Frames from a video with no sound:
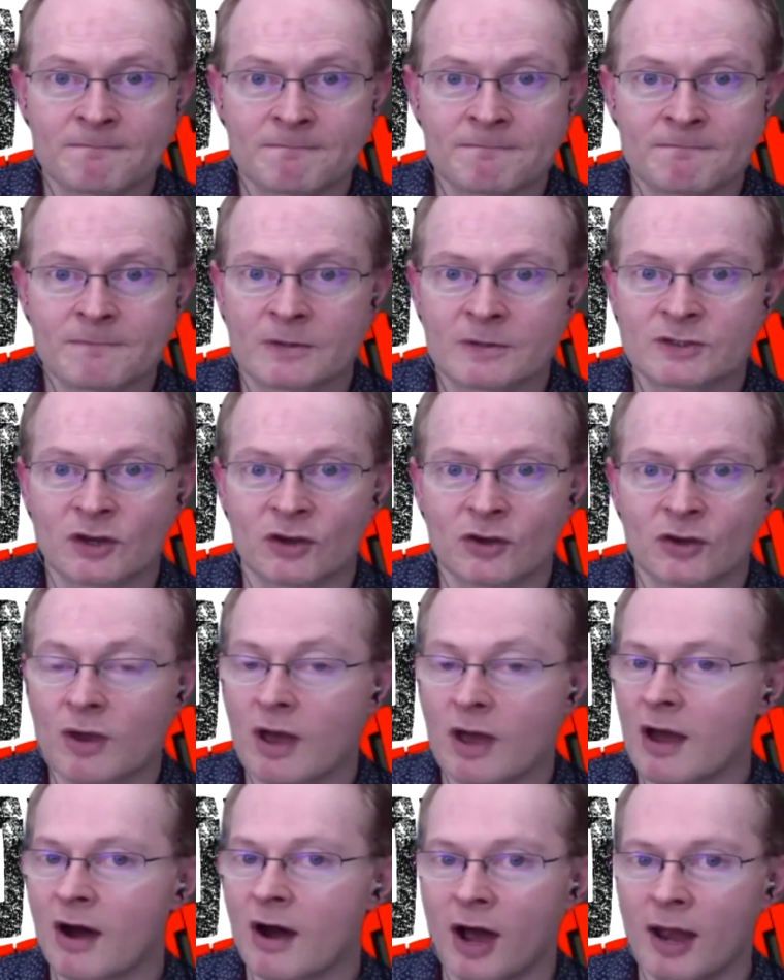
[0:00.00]
So
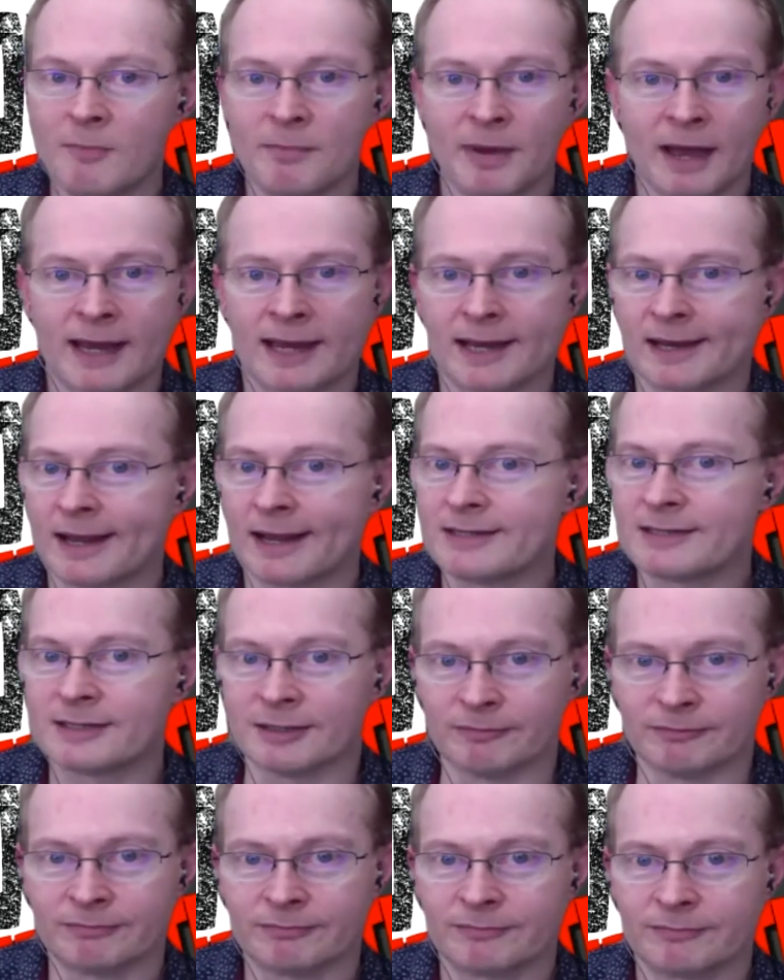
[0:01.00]
I'm back in
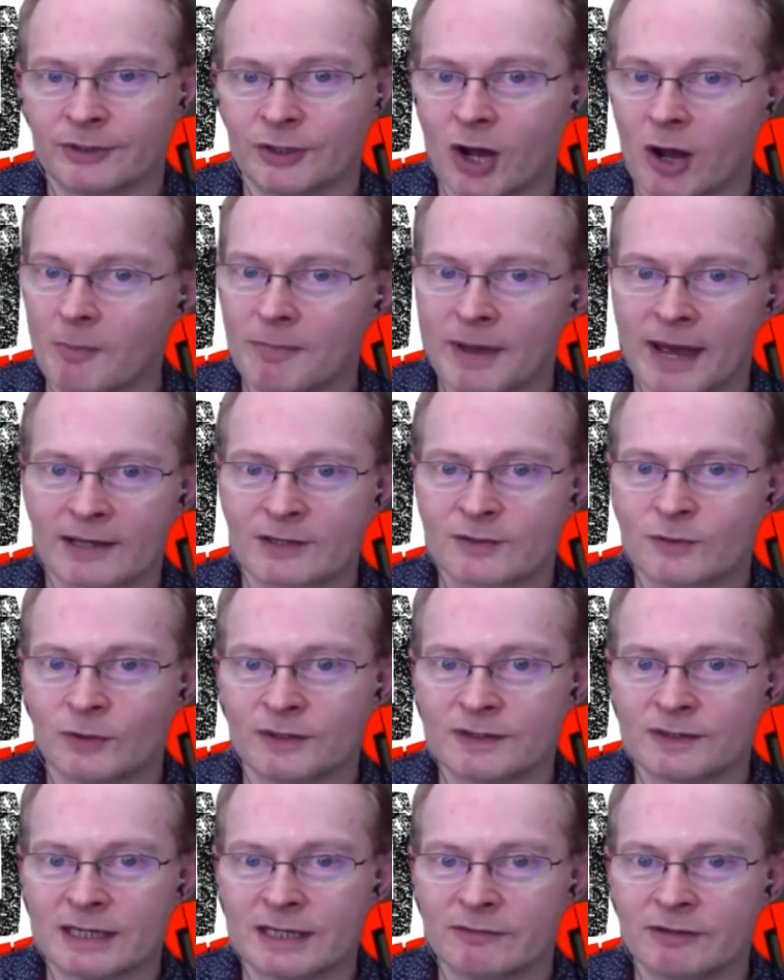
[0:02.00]
London. I'm back doing
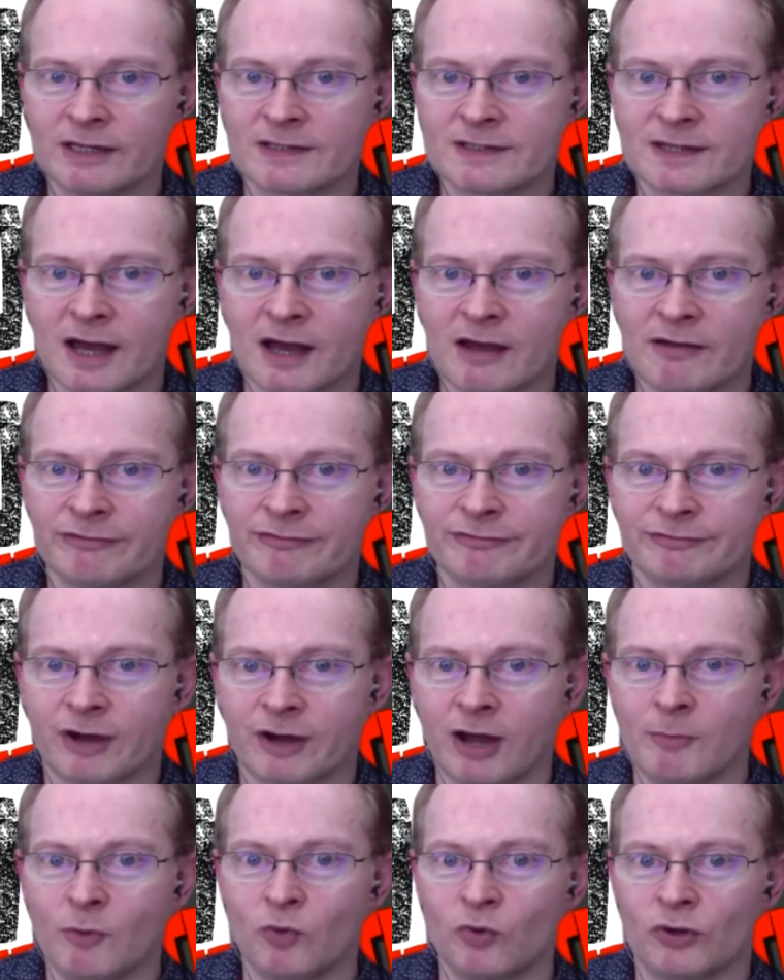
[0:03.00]
TV stuff.
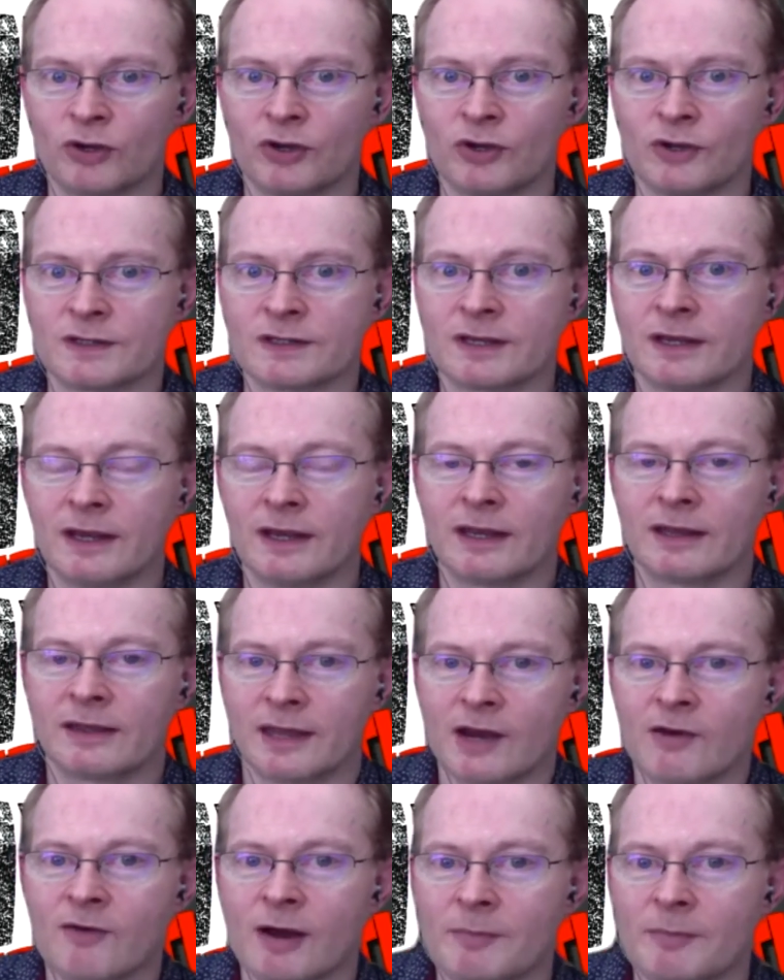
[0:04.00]
I'm all good.
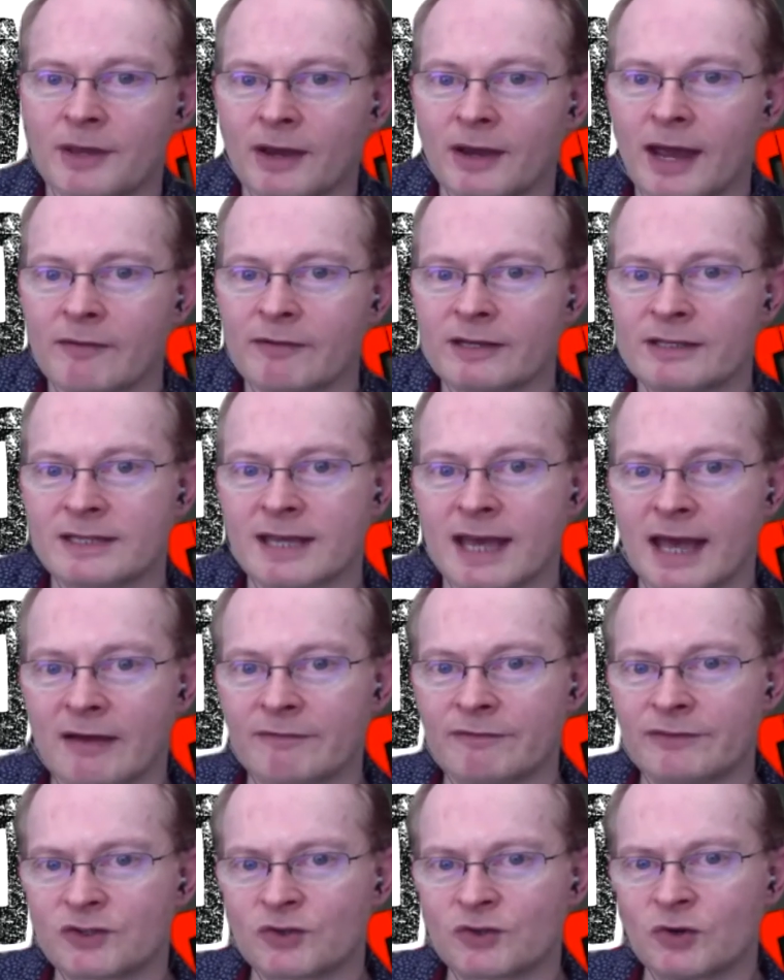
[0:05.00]
They're up there having to
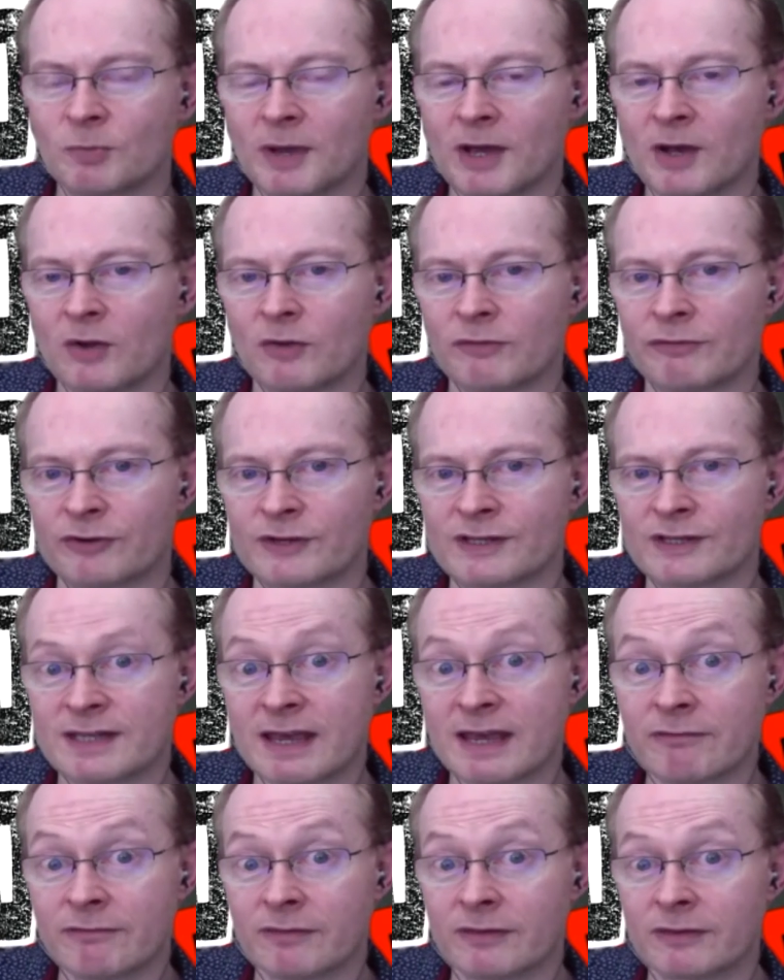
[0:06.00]
have Stuart Bell for a
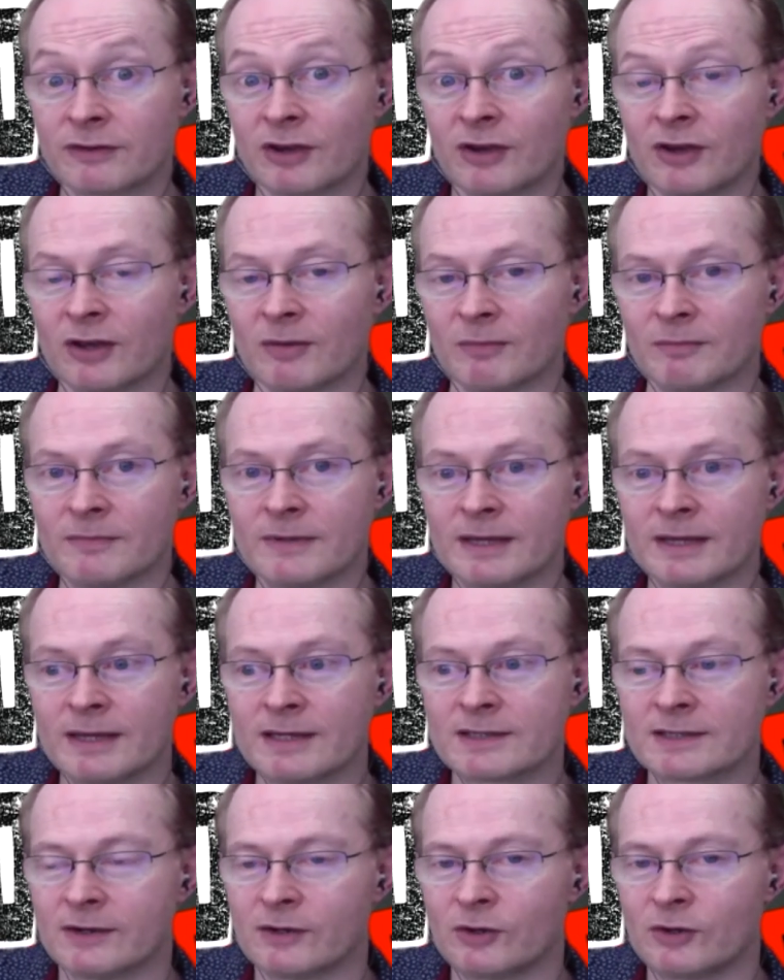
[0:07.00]
7th term.
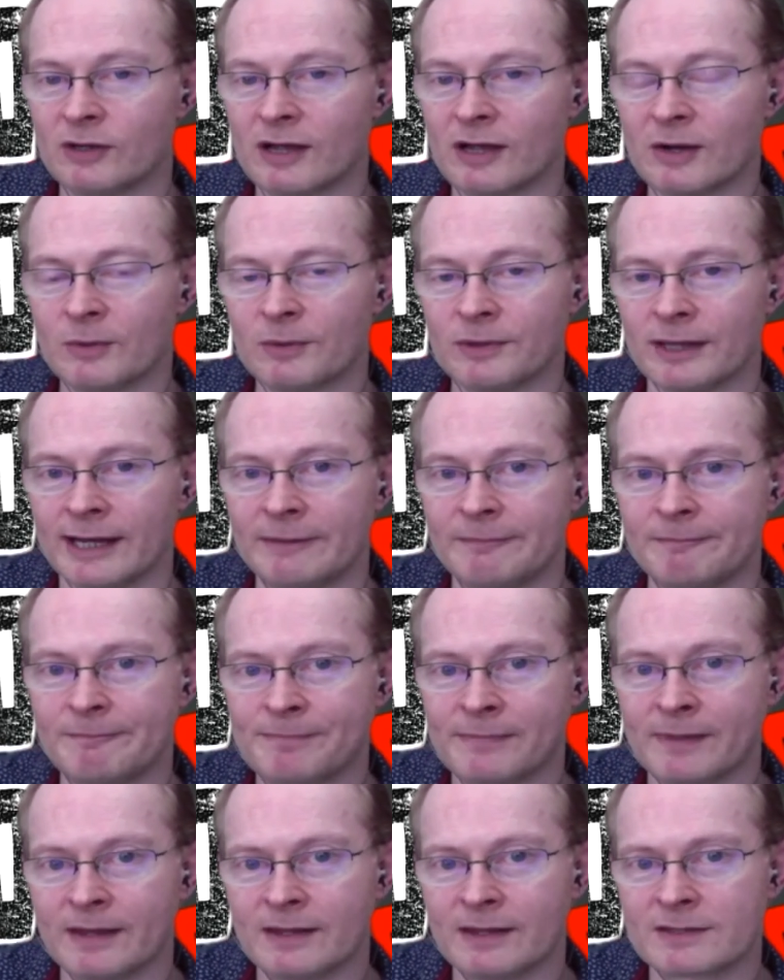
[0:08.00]
So good luck with that.
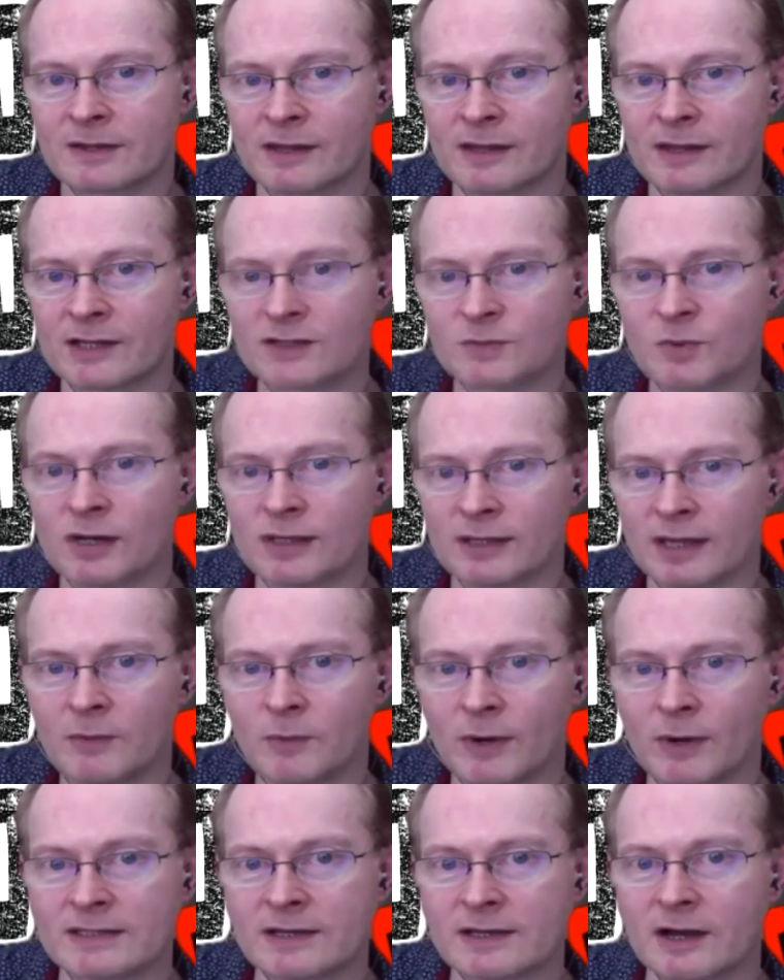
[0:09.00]
So that's why they
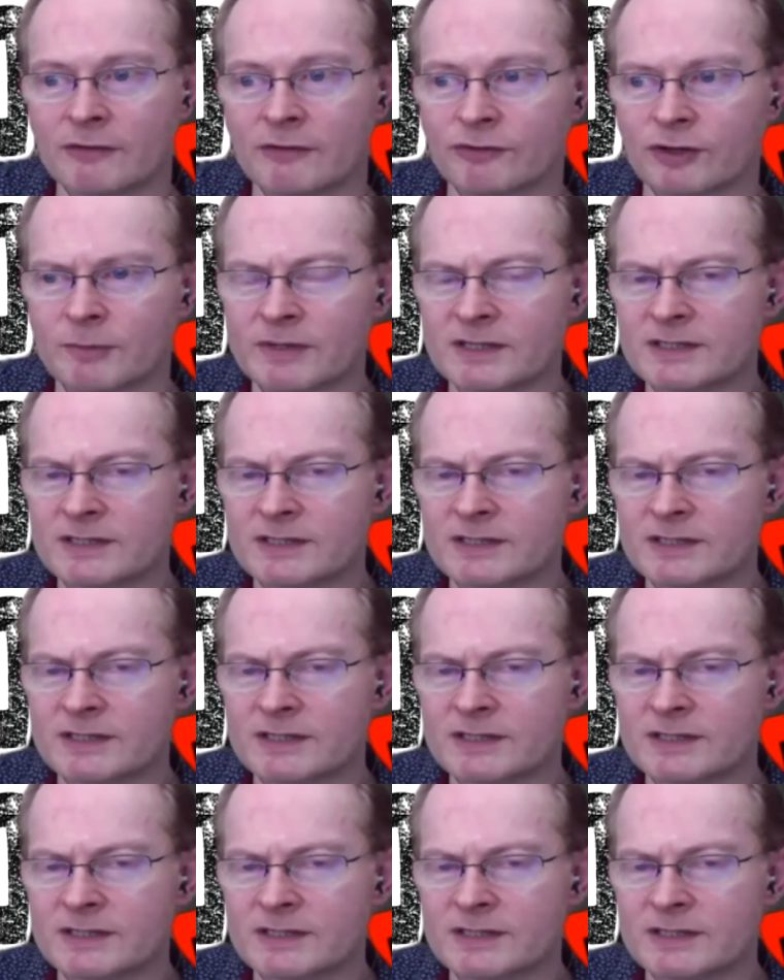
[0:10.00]
went after him.